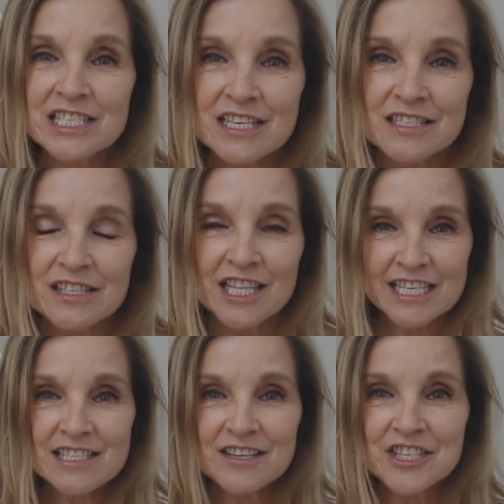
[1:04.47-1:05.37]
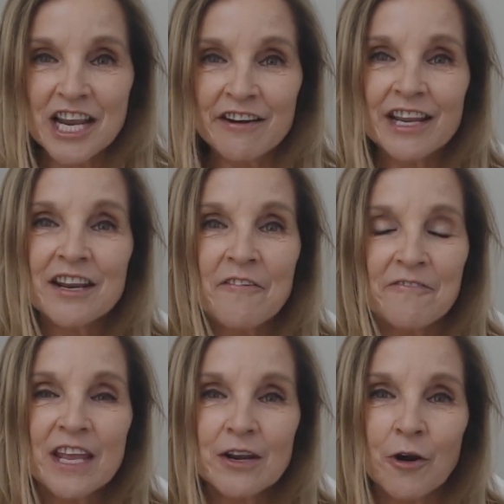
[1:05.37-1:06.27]
This is Lisa Jarrett,
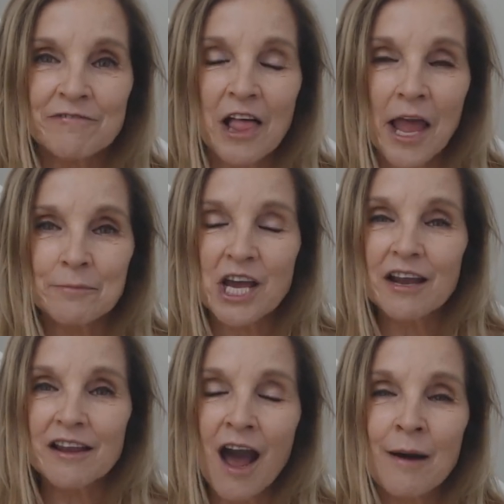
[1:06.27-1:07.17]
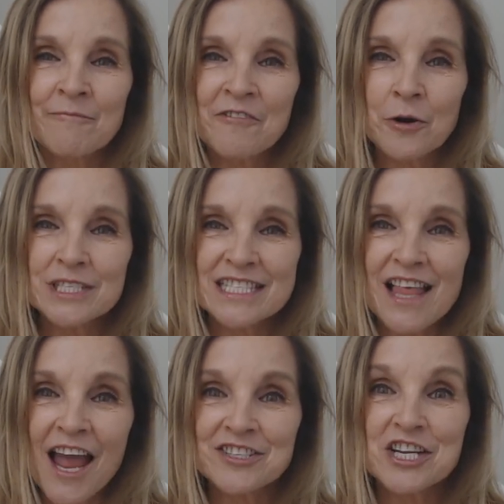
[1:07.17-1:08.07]
fitorflab.com forward
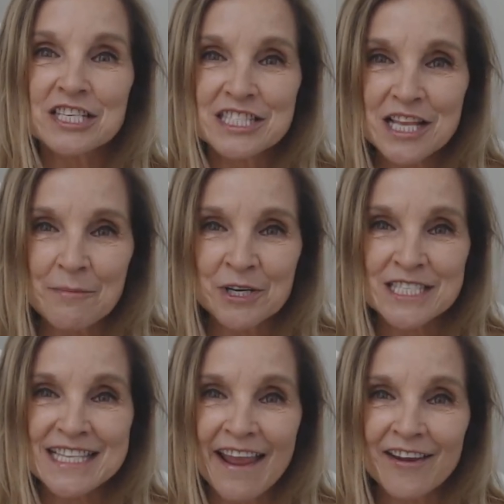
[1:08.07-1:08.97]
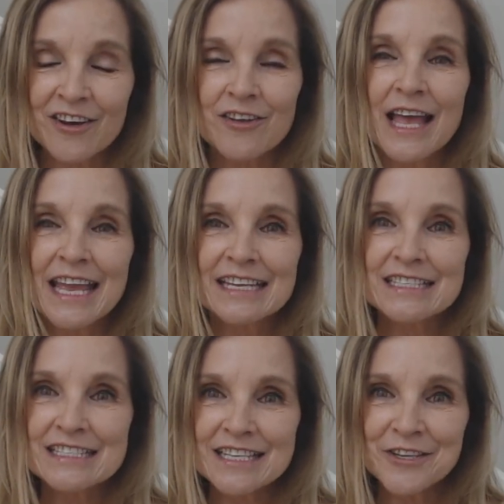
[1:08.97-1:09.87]
slash summer sale.
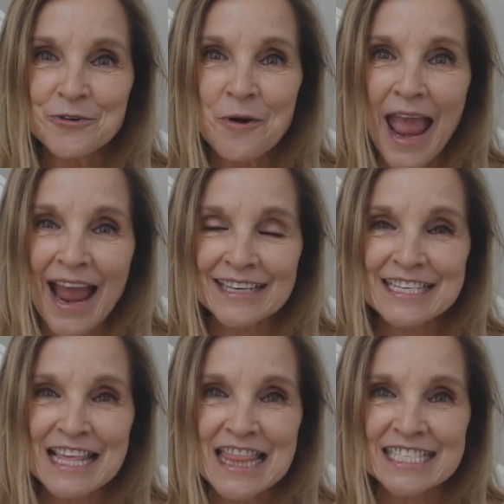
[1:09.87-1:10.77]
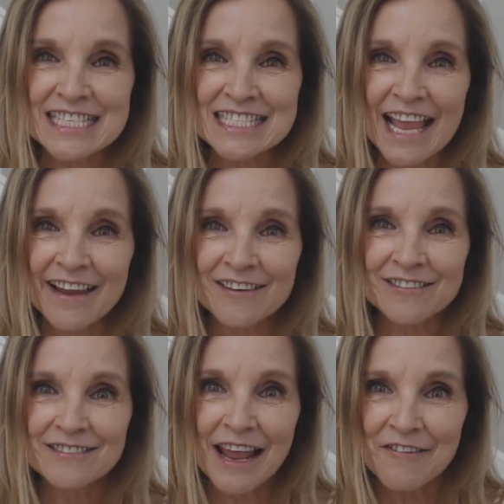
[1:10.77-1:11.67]
See you at the
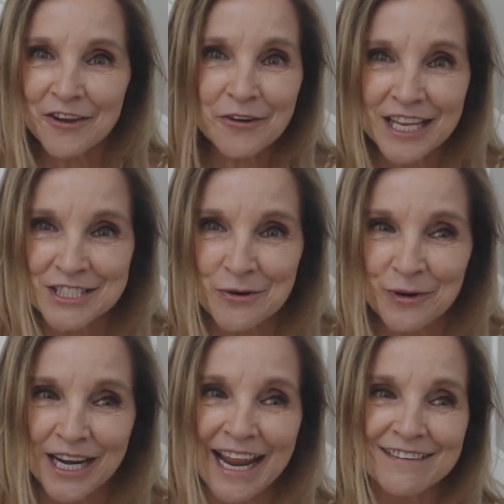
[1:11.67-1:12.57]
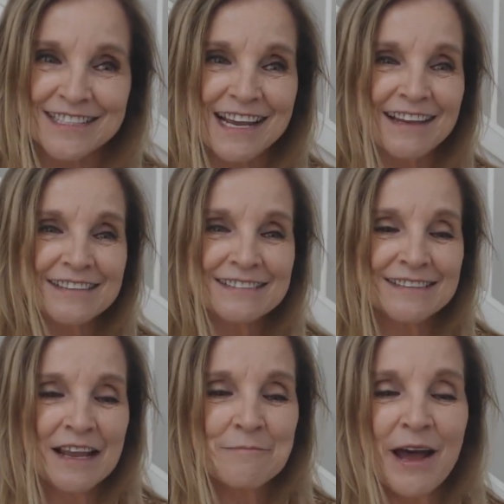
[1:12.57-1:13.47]
sale. Now go get your workout done.
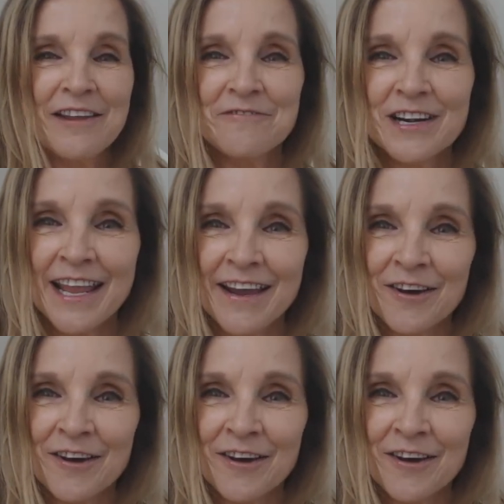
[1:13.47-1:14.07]
Bye for now.